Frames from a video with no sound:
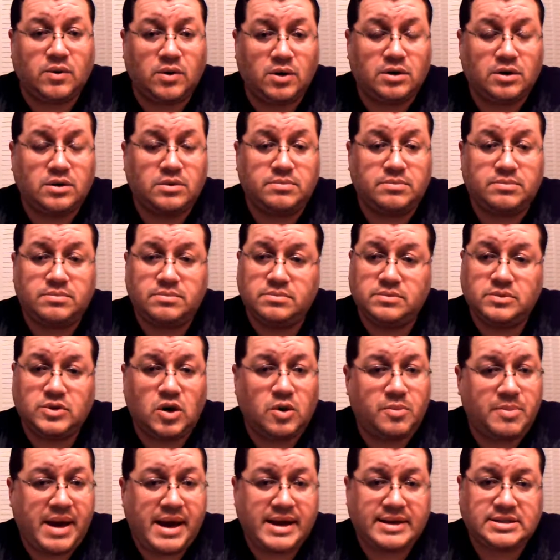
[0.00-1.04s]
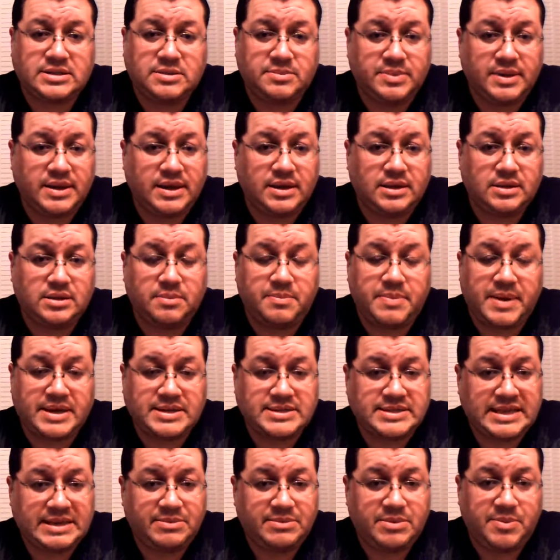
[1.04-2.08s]
will go back to being the
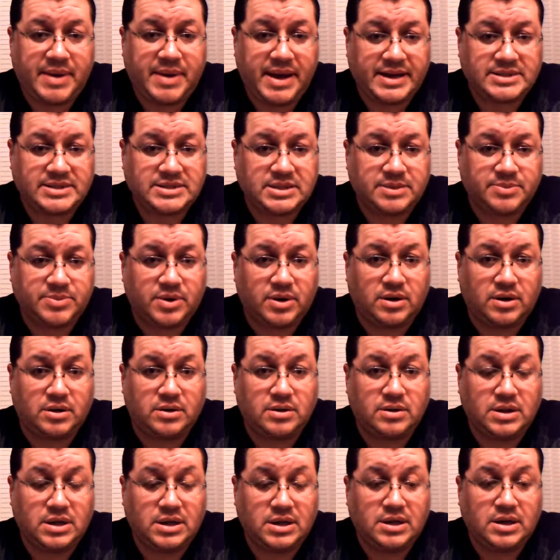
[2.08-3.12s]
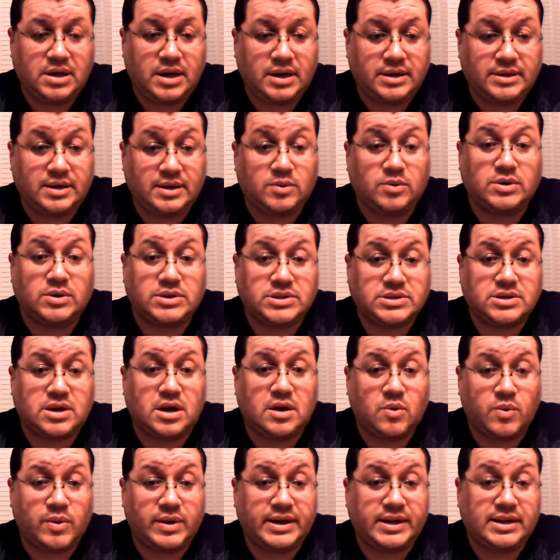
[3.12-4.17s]
best team in basketball, and they will
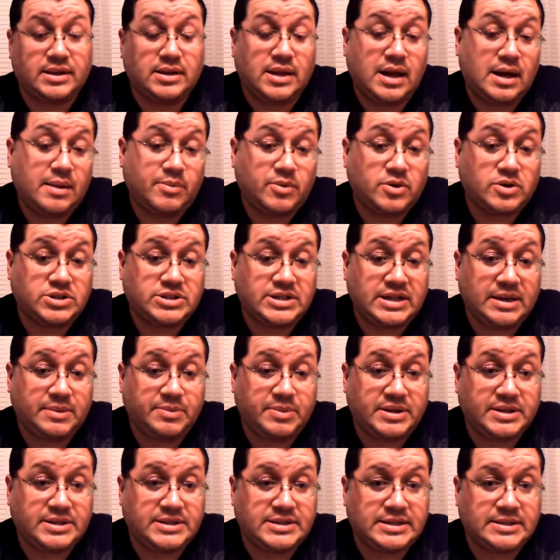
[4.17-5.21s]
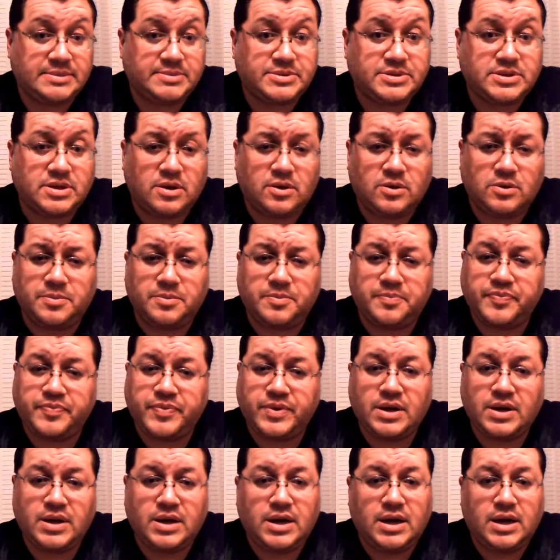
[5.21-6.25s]
start winning a lot more championships. So
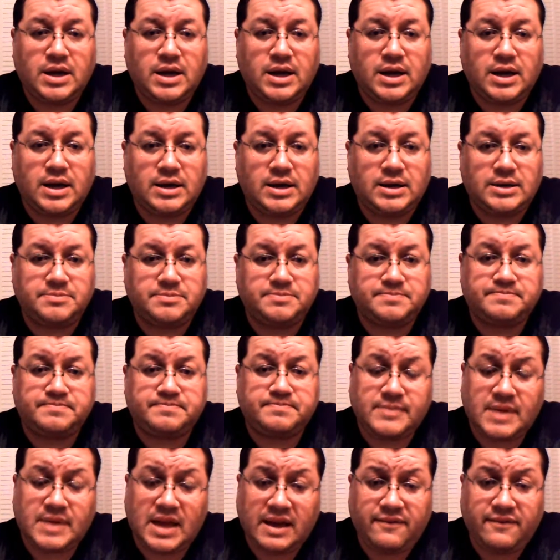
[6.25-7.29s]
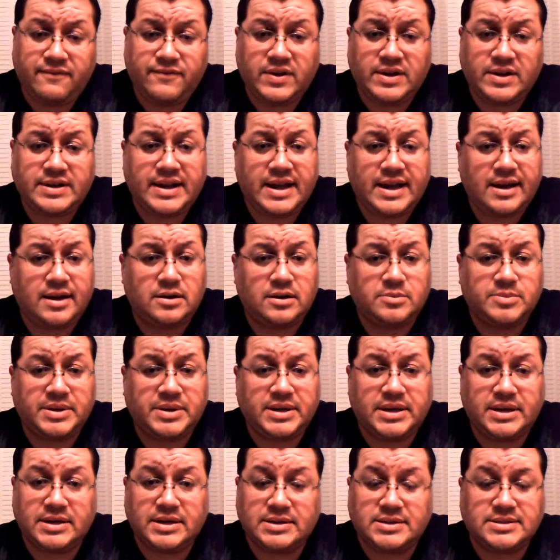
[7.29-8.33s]
have fun now,
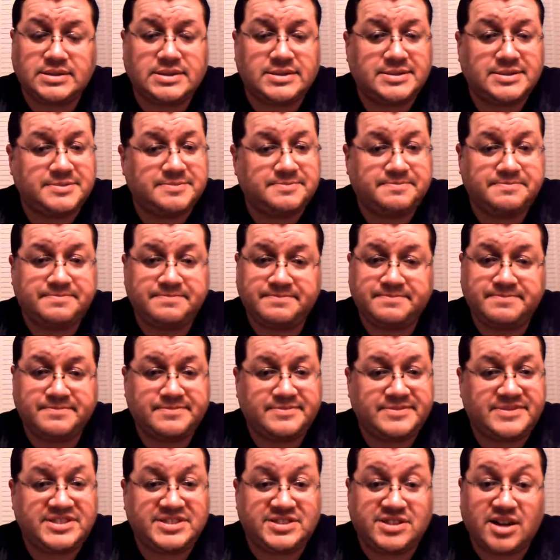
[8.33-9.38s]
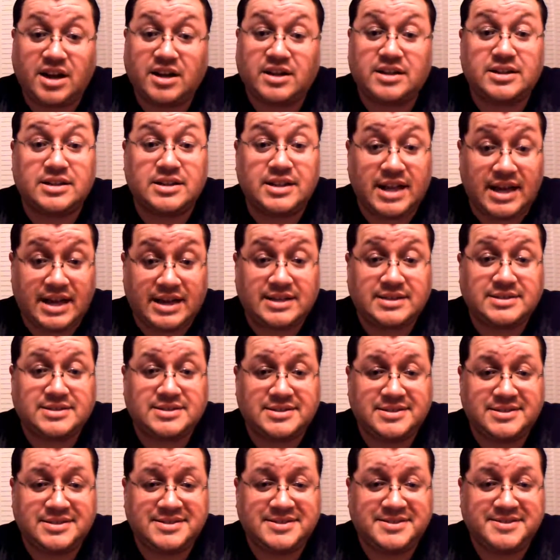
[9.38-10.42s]
because it's not going to
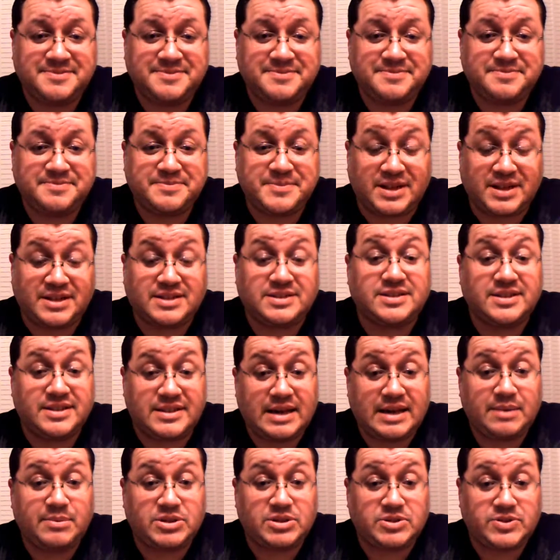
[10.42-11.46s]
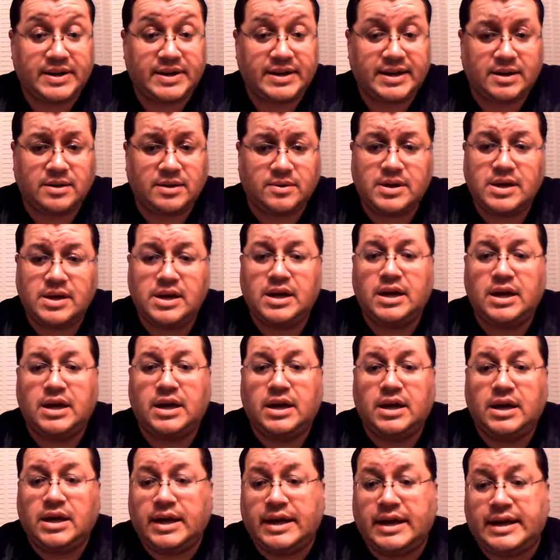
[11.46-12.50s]
last. I can tell you that much right now.
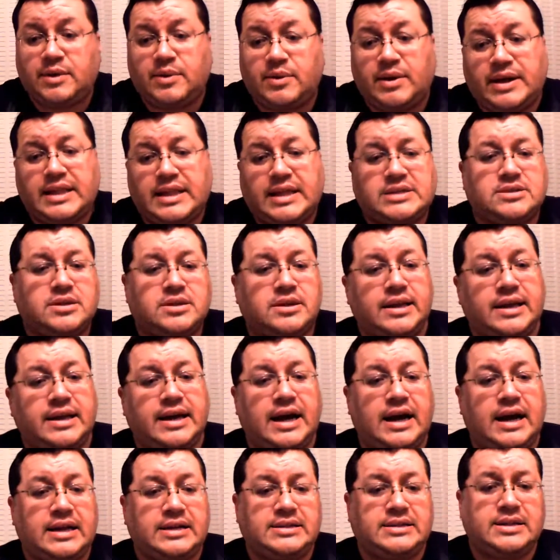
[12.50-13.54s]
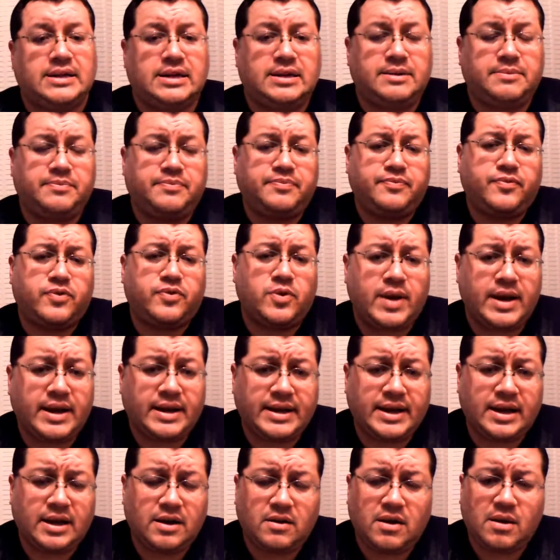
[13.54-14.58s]
Anyway, that's all I got for
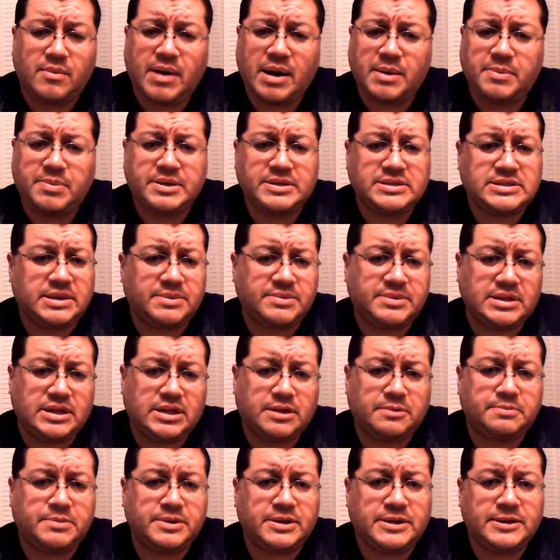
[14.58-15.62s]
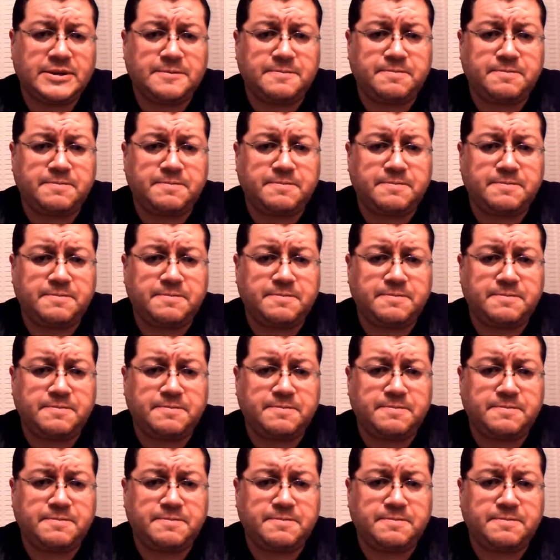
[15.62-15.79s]
right now. I might put something up